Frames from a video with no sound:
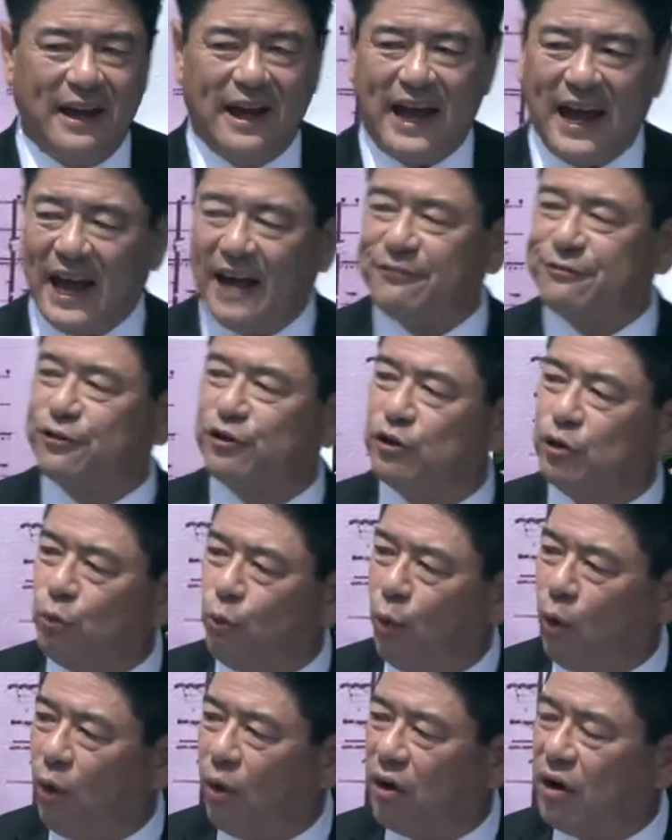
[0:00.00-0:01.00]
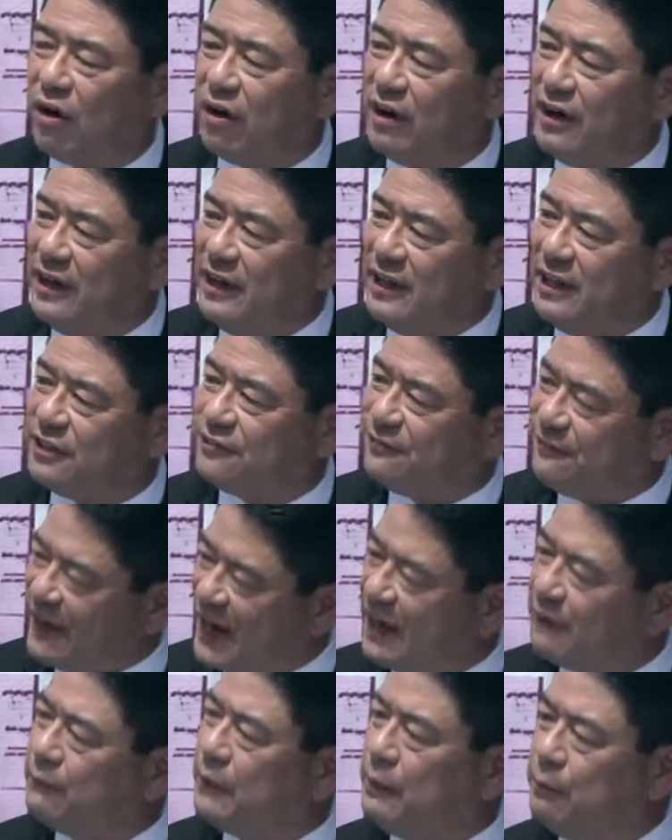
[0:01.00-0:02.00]
After the war, his
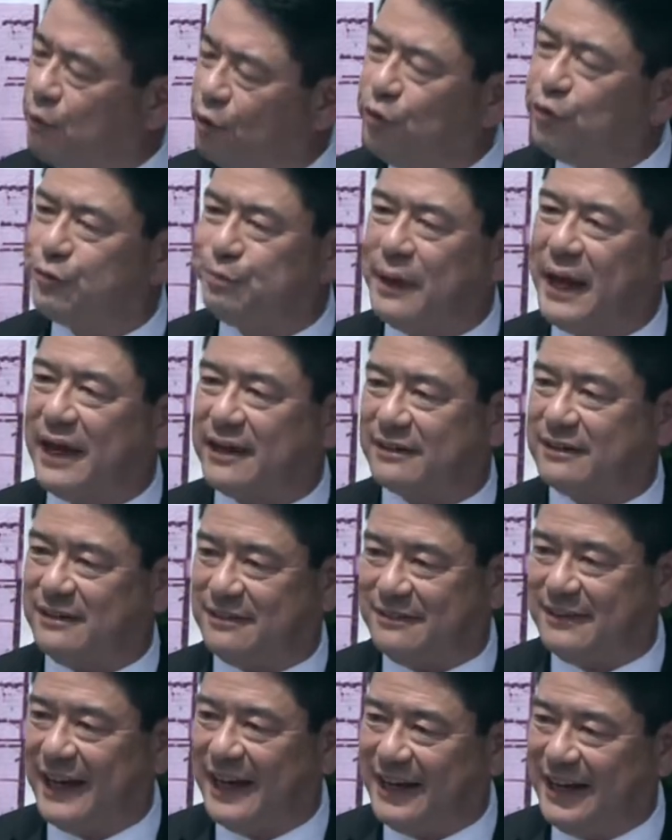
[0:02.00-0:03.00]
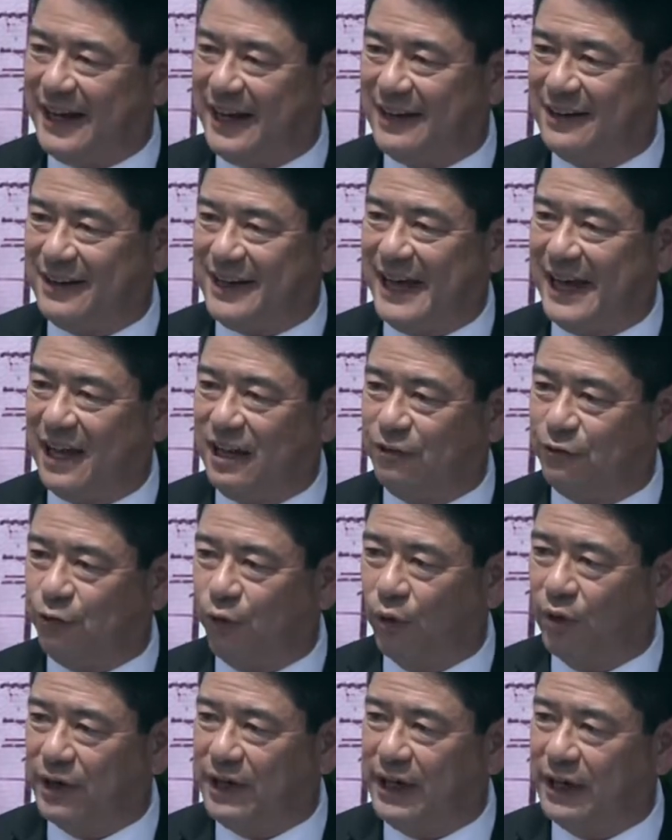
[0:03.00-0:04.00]
family moves back to Santa Ana,
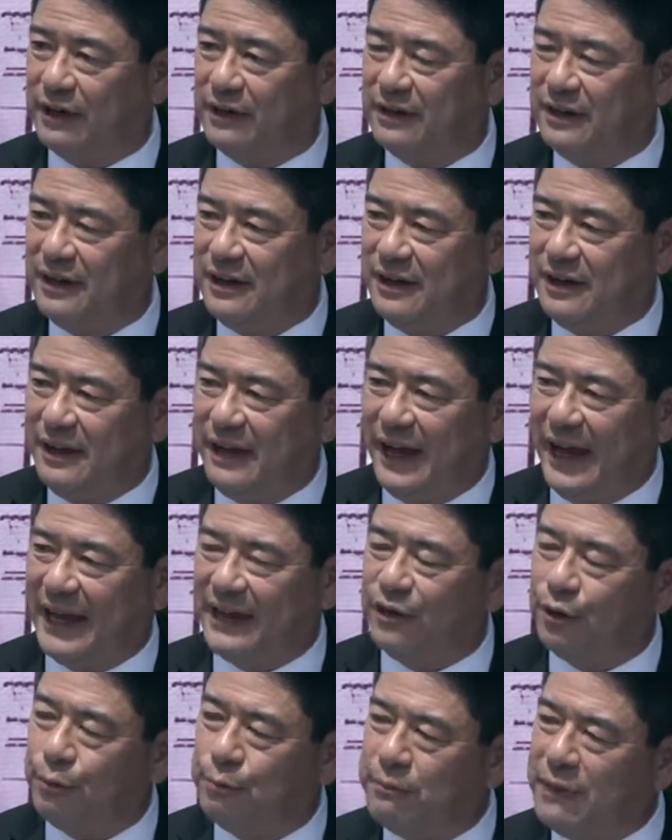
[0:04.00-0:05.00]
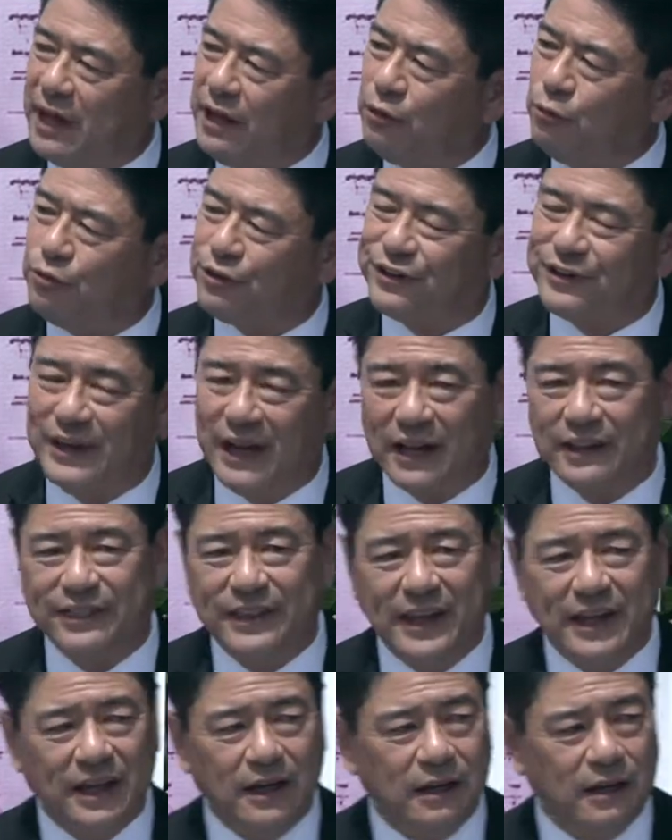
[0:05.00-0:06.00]
California, and are met with
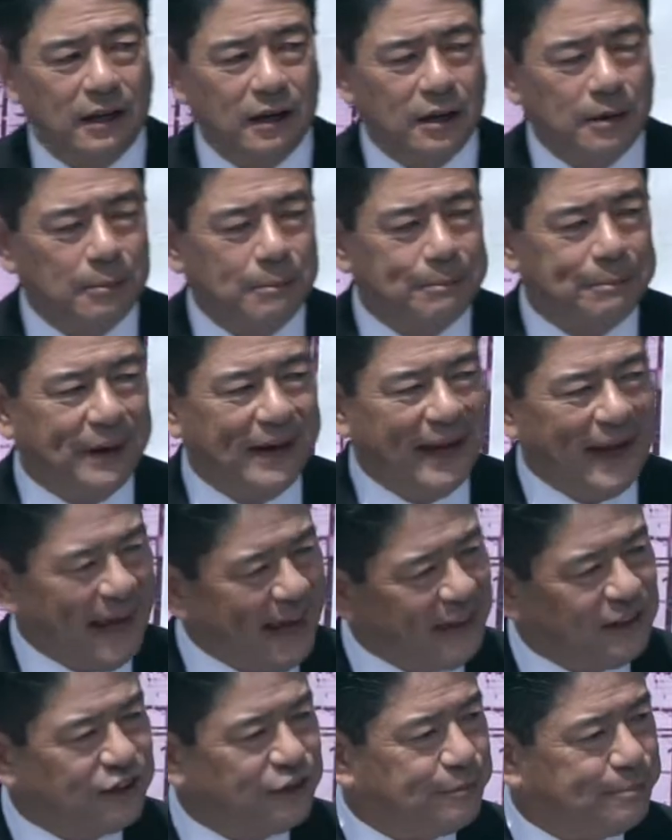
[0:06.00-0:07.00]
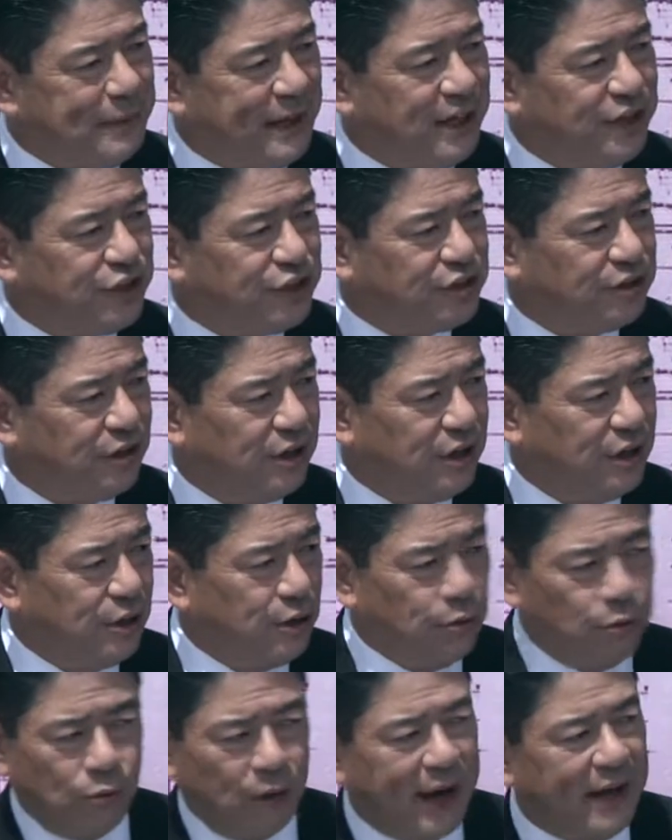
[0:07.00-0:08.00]
nothing but hate speech,
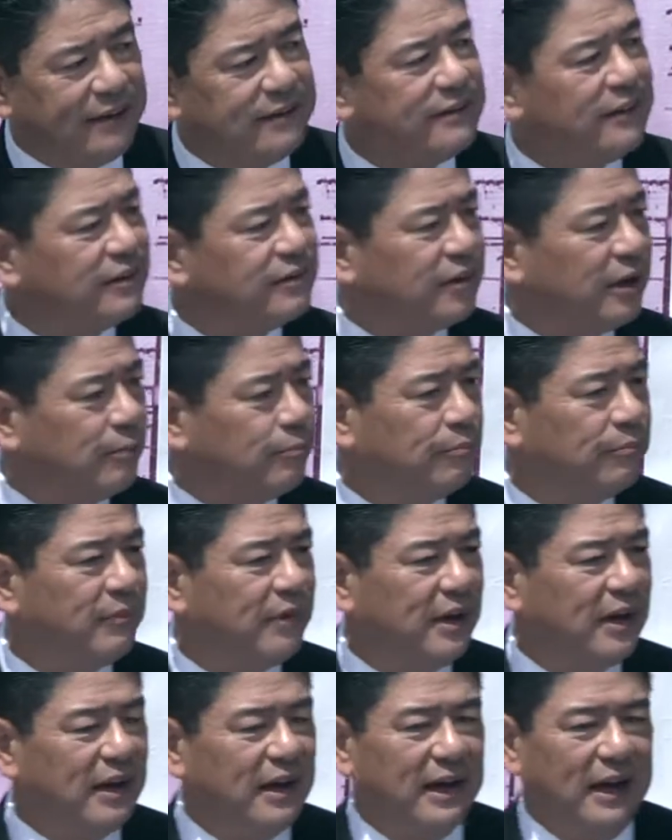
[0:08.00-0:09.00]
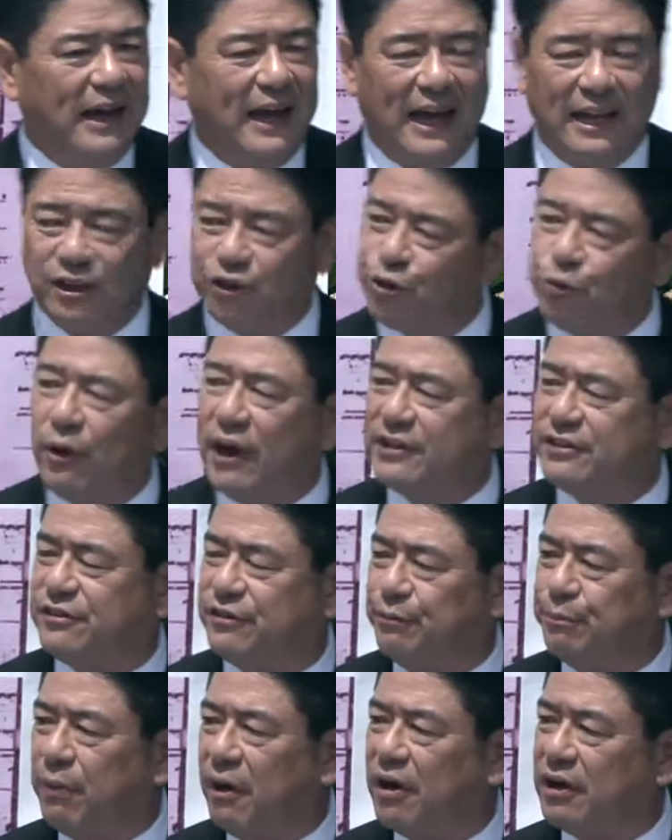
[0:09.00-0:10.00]
racism, and threats
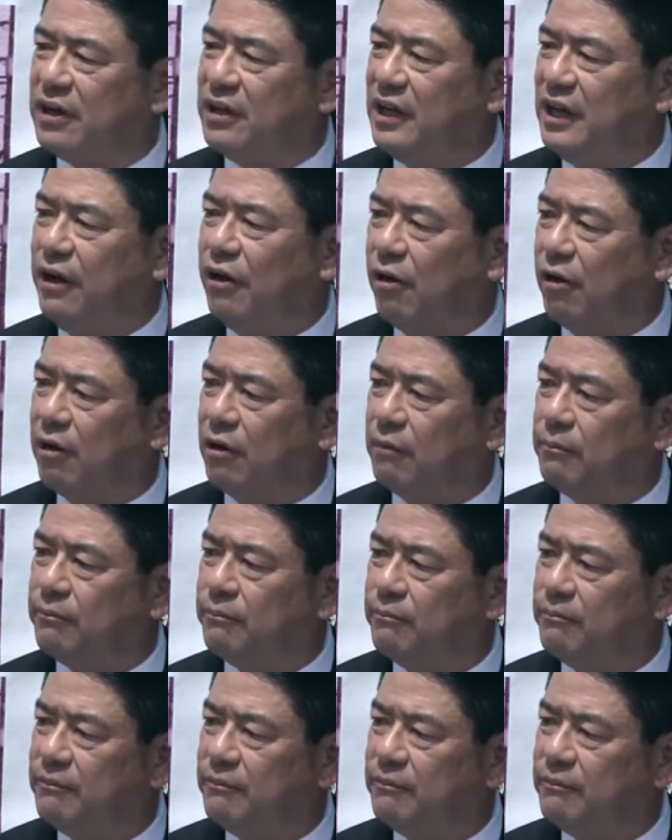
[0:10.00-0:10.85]
of bodily harm.